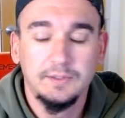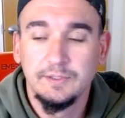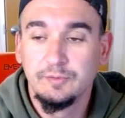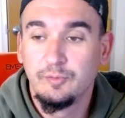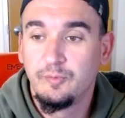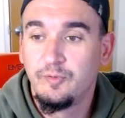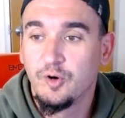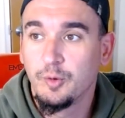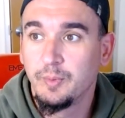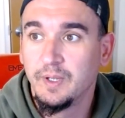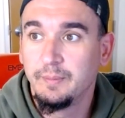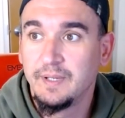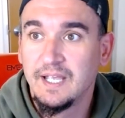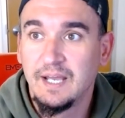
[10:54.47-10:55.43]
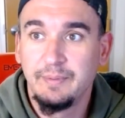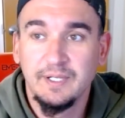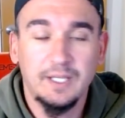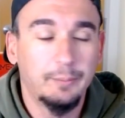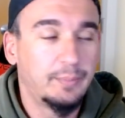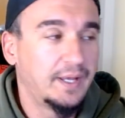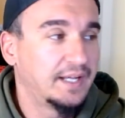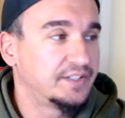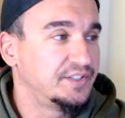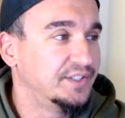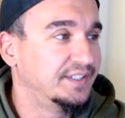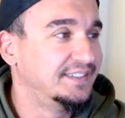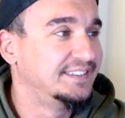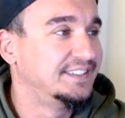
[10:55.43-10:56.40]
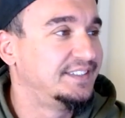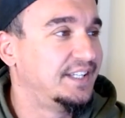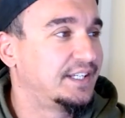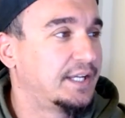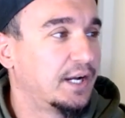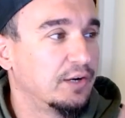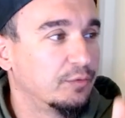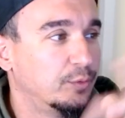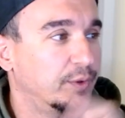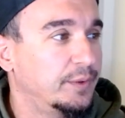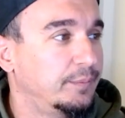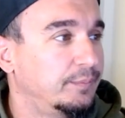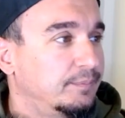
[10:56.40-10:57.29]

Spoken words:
for me. I'll be happy to get back to you. Take care, everyone.